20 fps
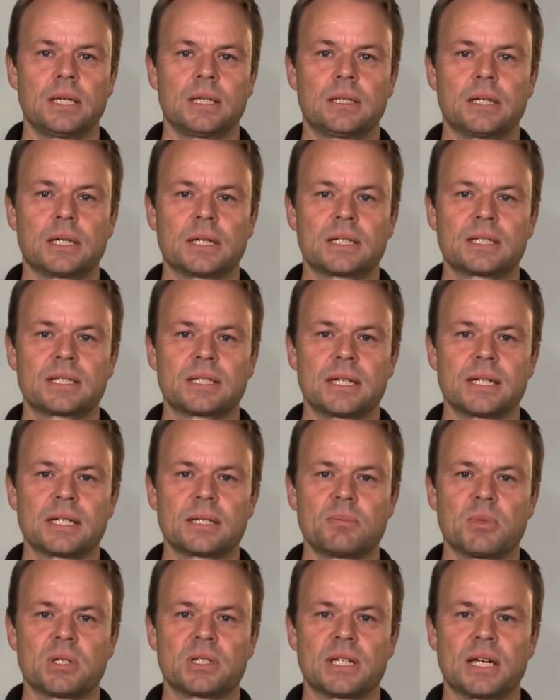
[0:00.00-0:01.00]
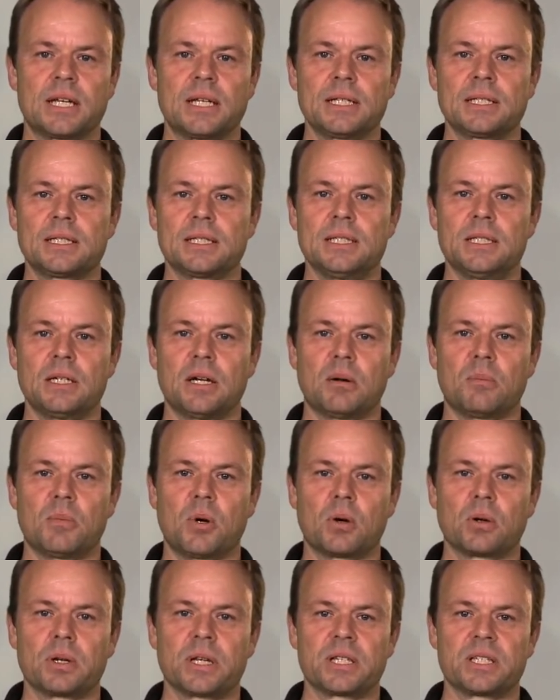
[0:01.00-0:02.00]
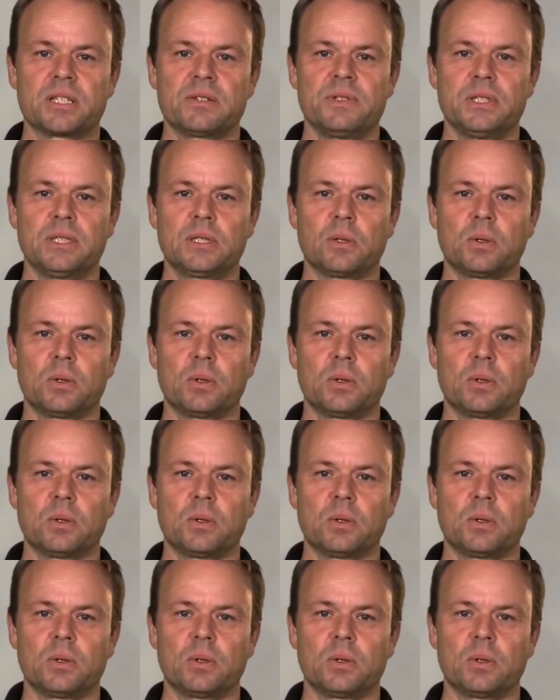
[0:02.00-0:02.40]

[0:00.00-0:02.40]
The excess mortality among HIV